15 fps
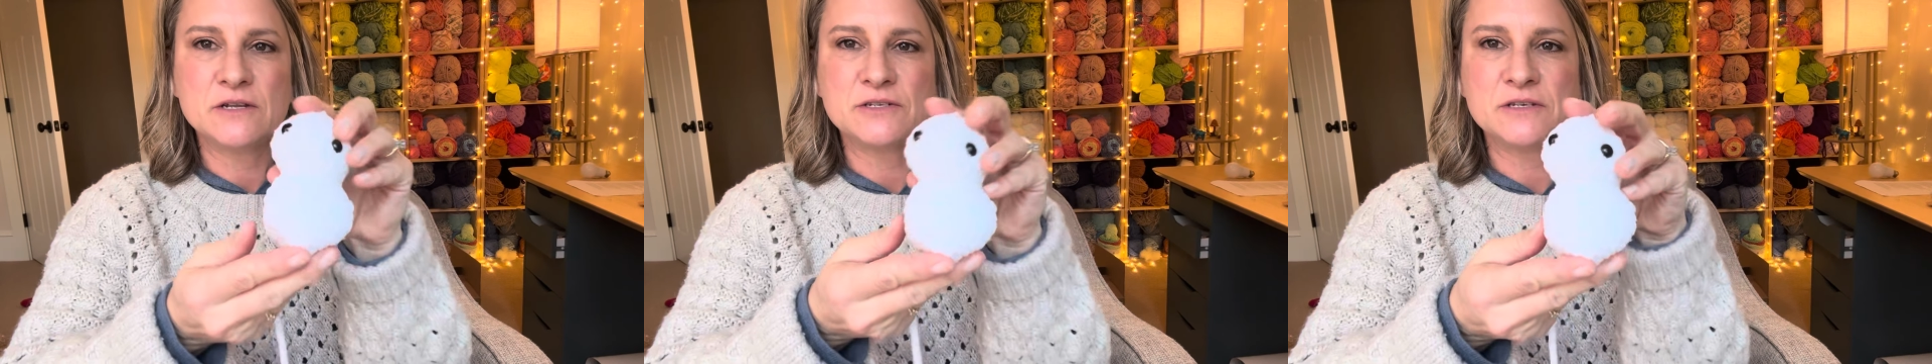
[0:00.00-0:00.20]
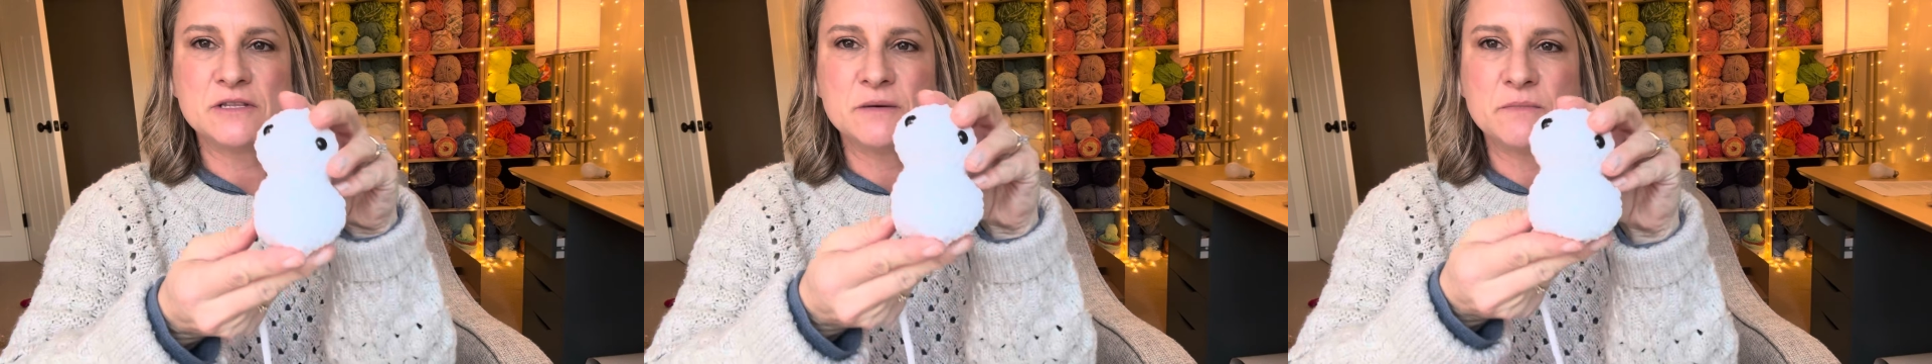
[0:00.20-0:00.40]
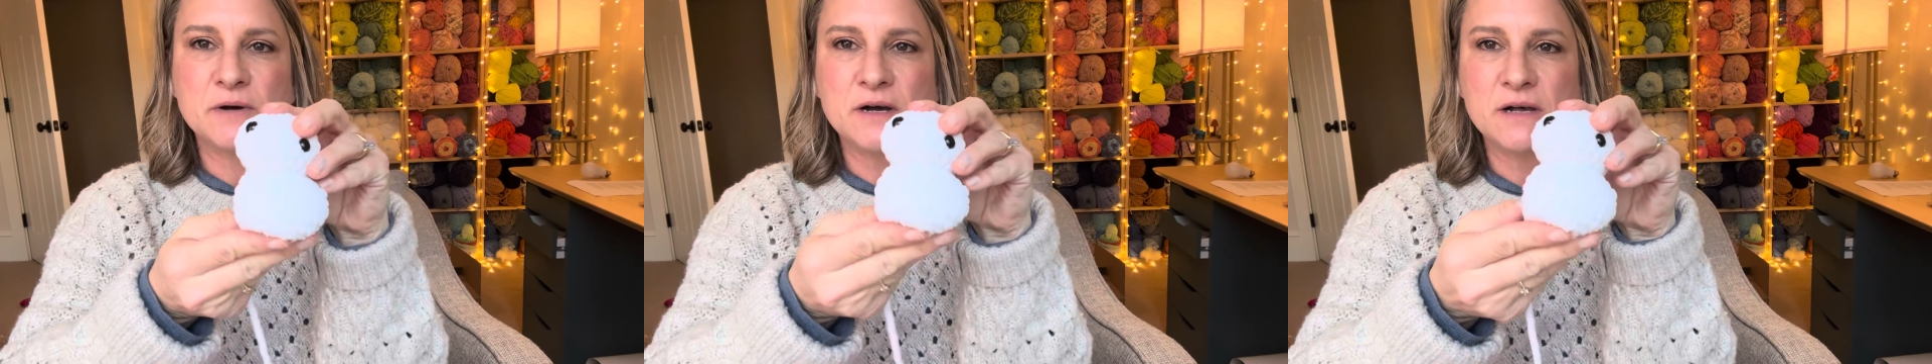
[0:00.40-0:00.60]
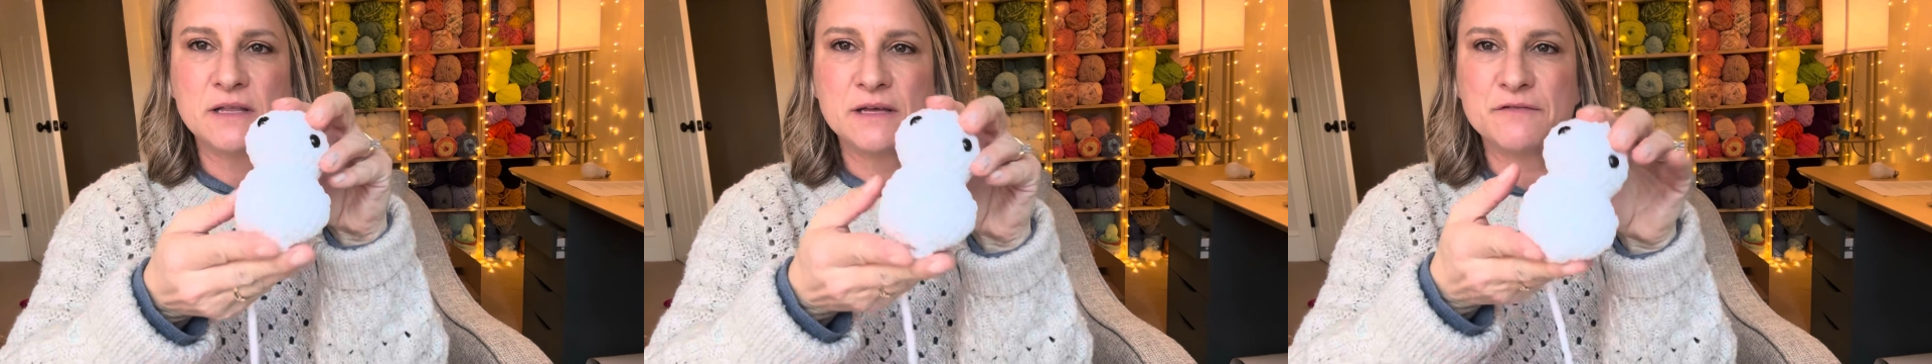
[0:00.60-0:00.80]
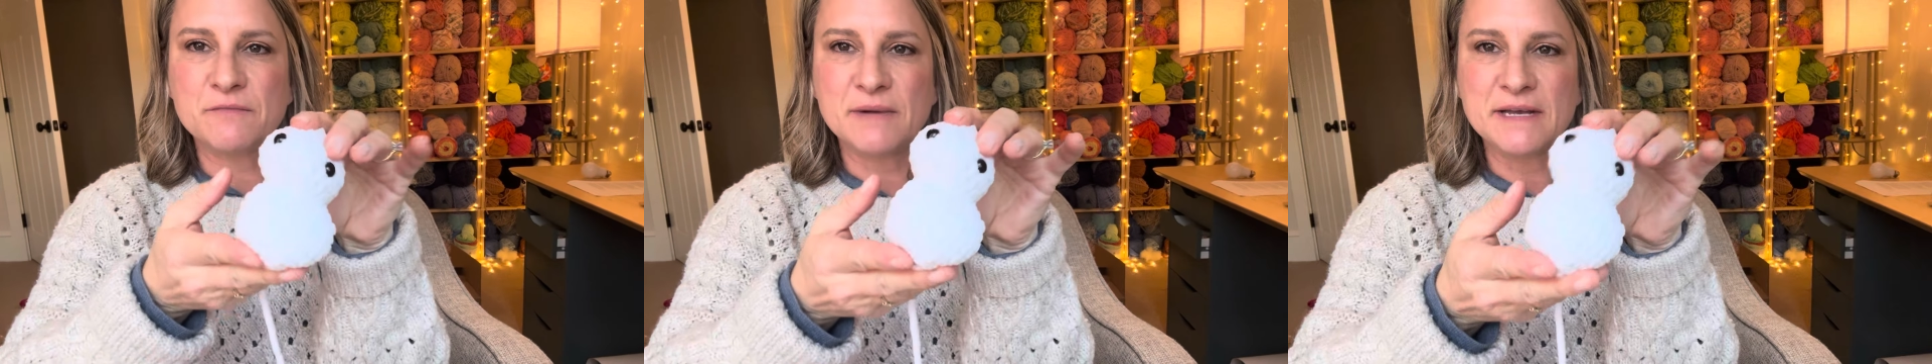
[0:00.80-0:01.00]
to the ball
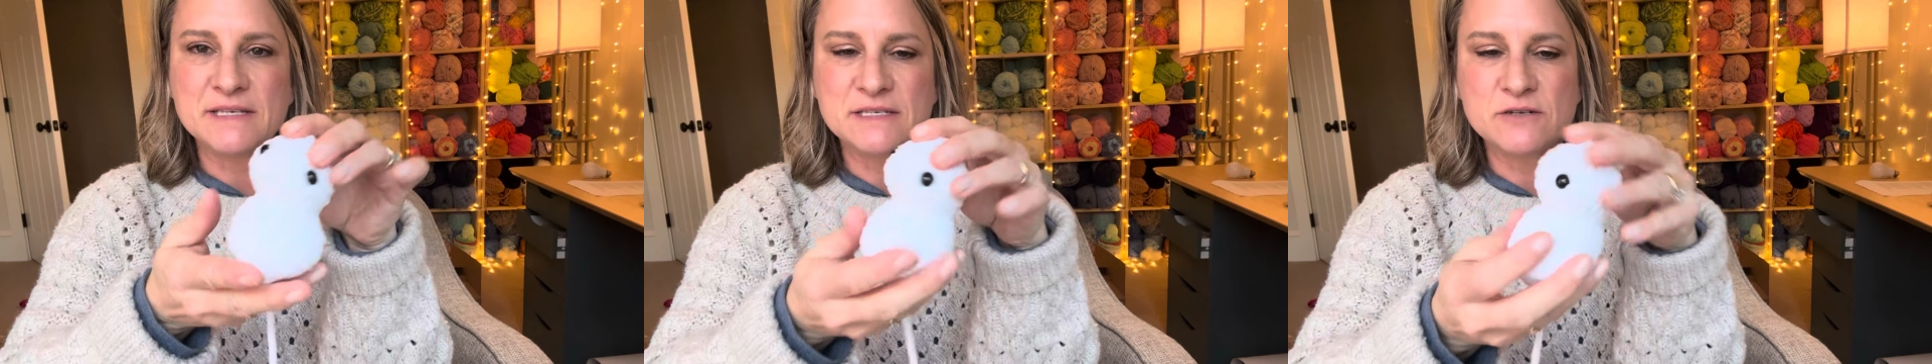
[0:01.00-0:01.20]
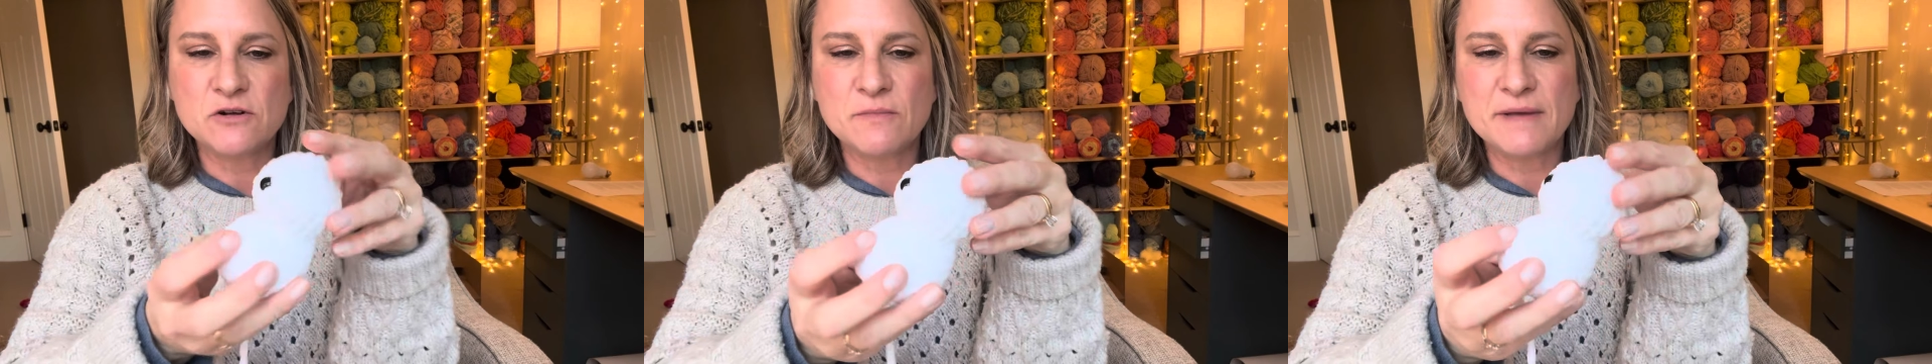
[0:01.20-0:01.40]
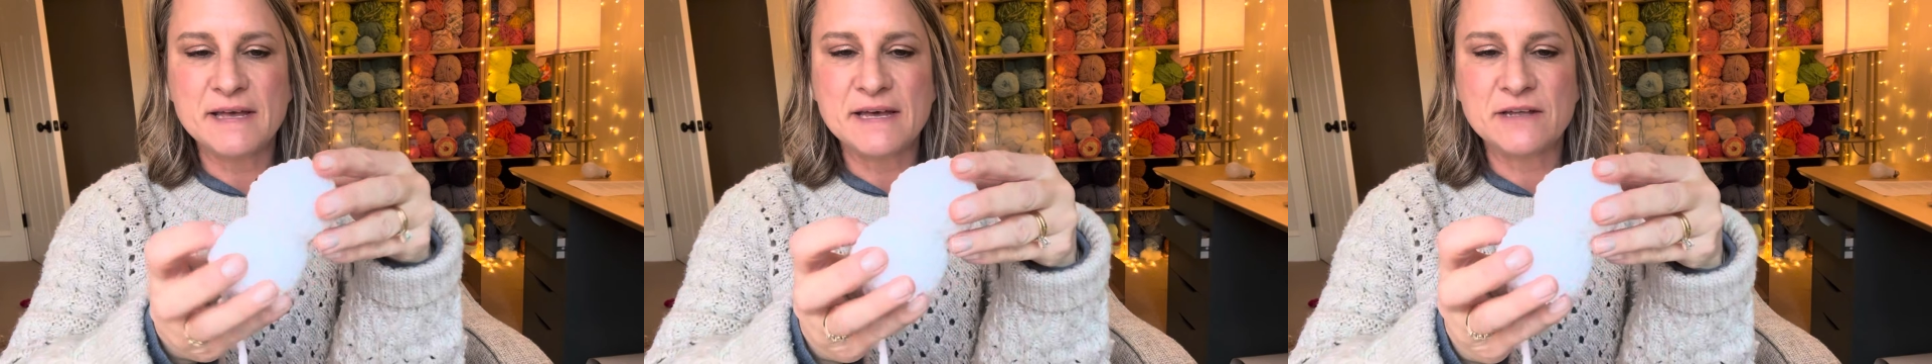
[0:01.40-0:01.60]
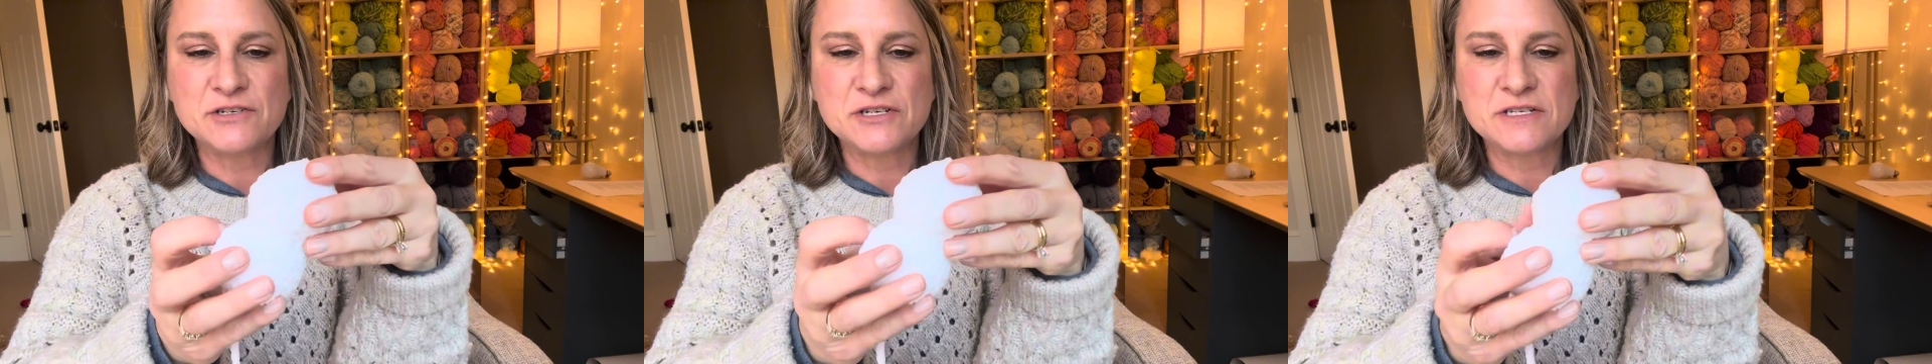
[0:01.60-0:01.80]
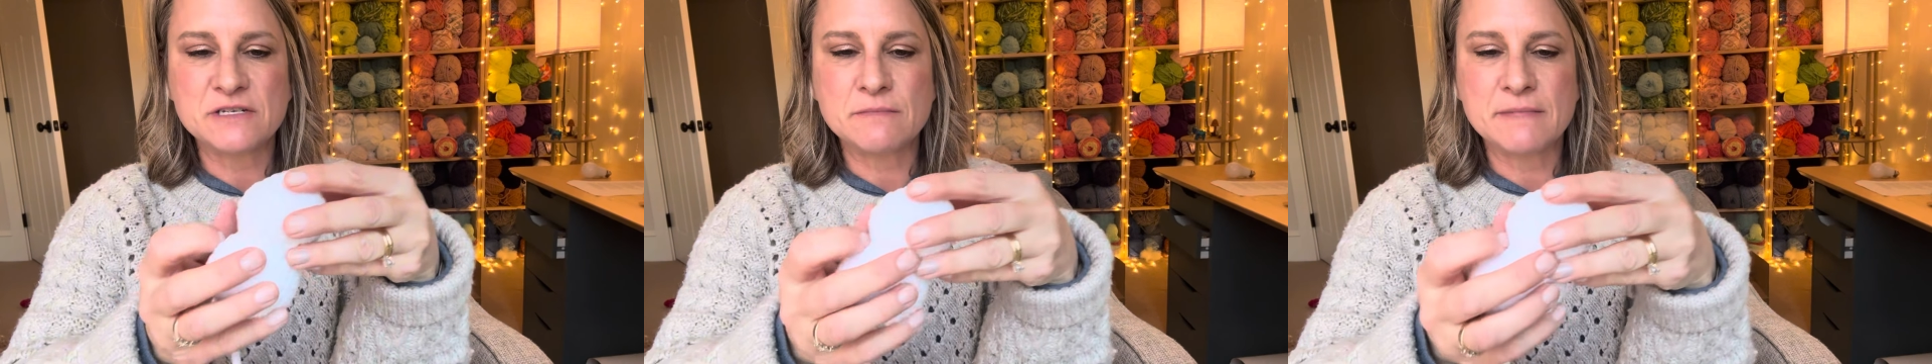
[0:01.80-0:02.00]
of my snowman
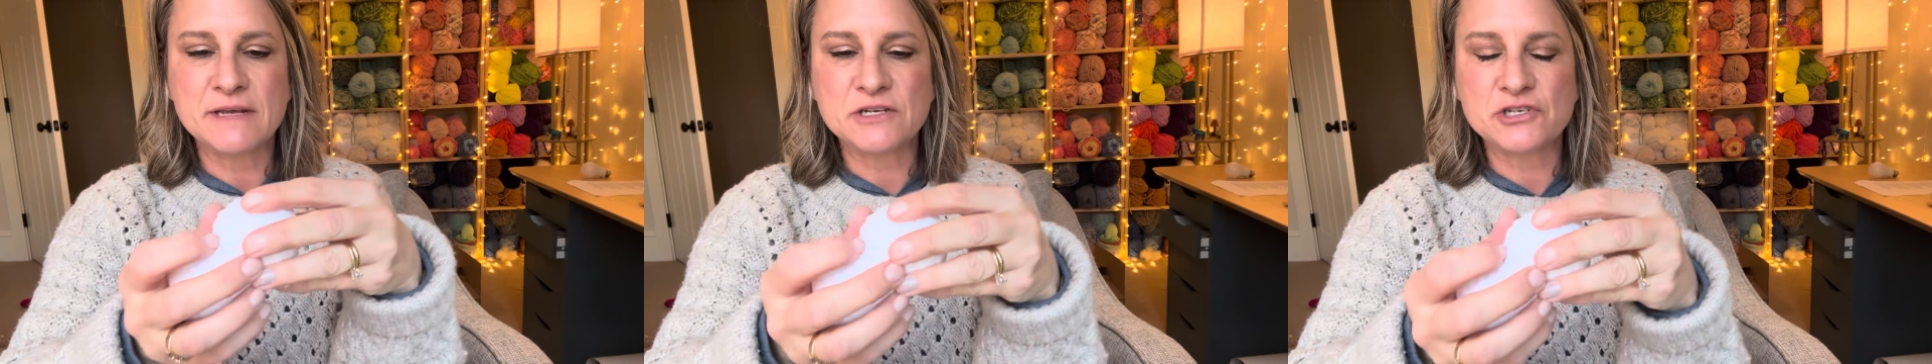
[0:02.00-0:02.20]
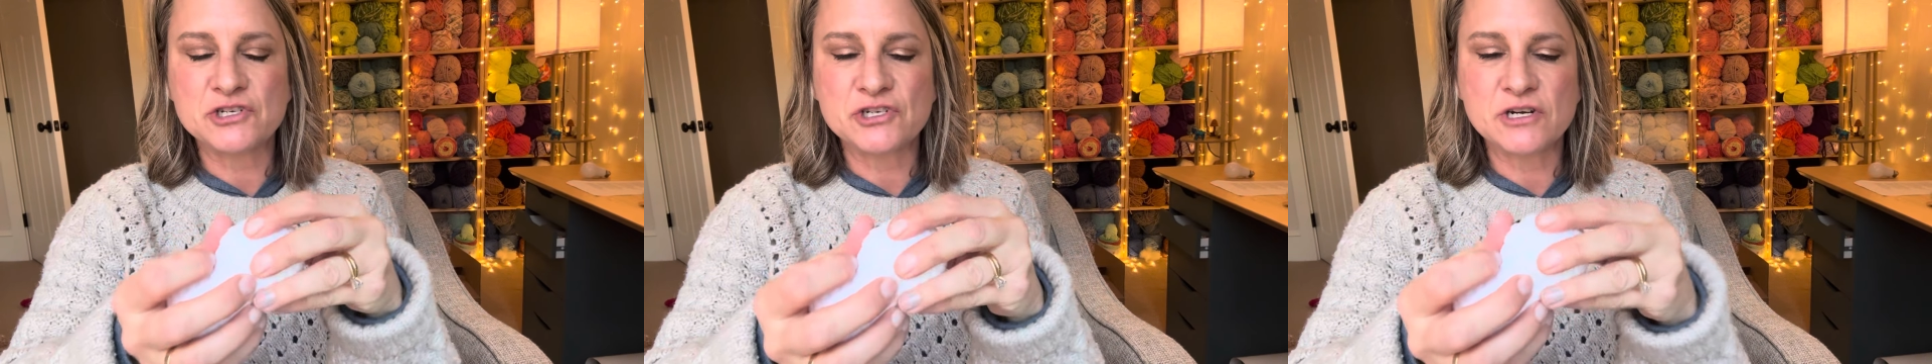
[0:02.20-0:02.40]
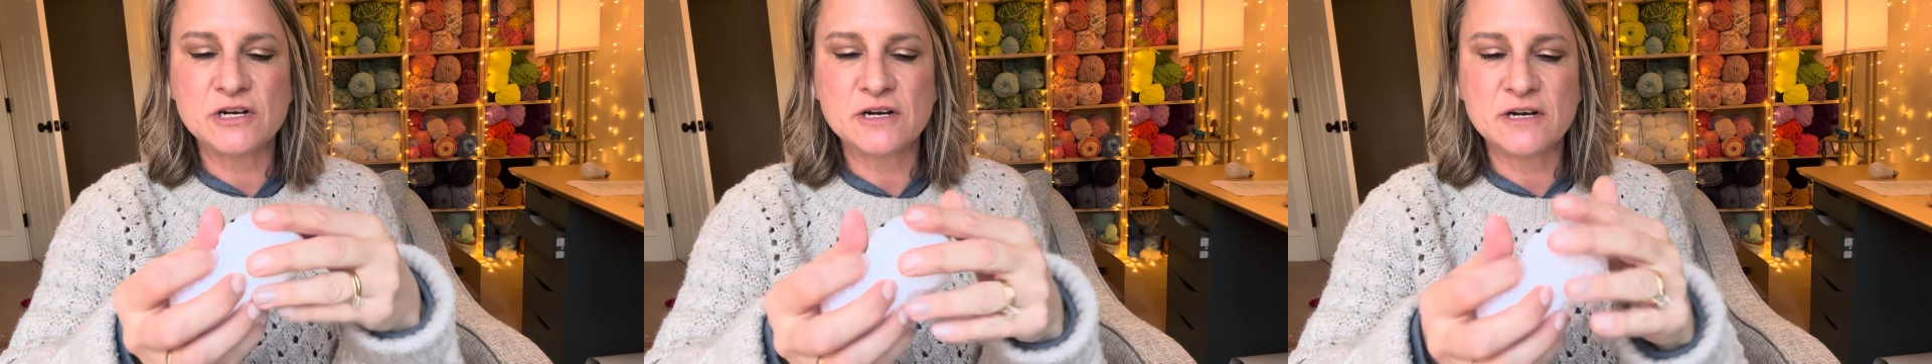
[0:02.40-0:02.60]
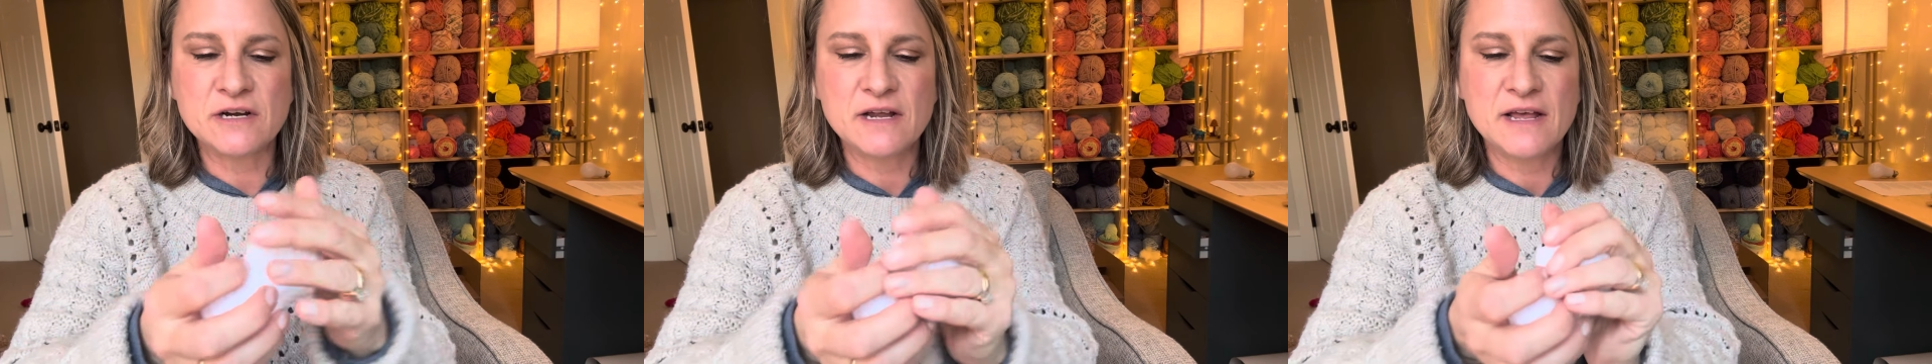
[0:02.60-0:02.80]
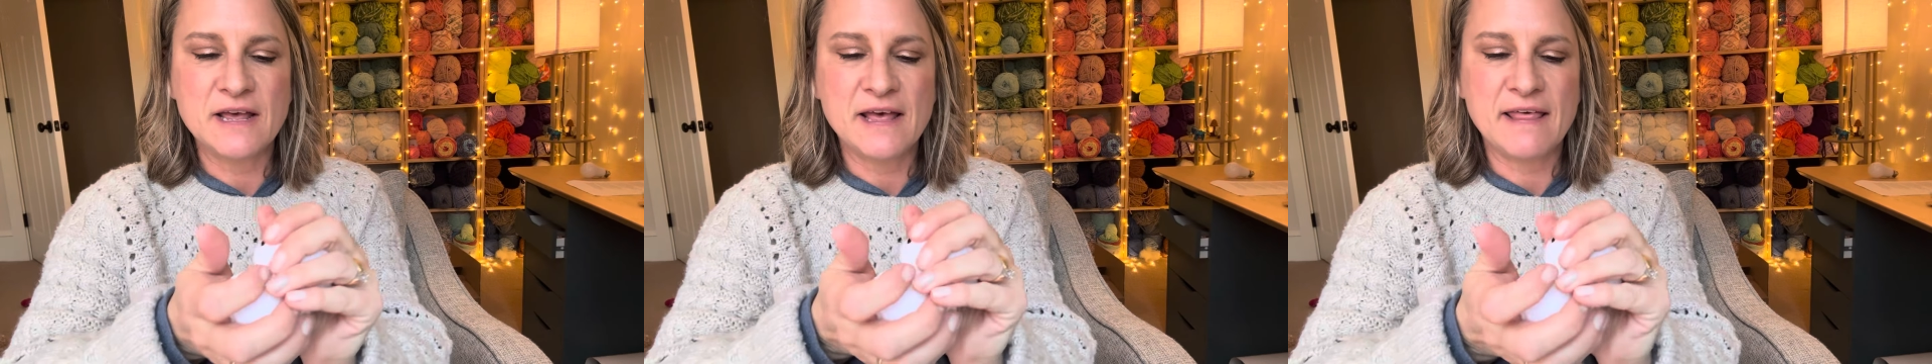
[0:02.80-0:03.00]
just to make sure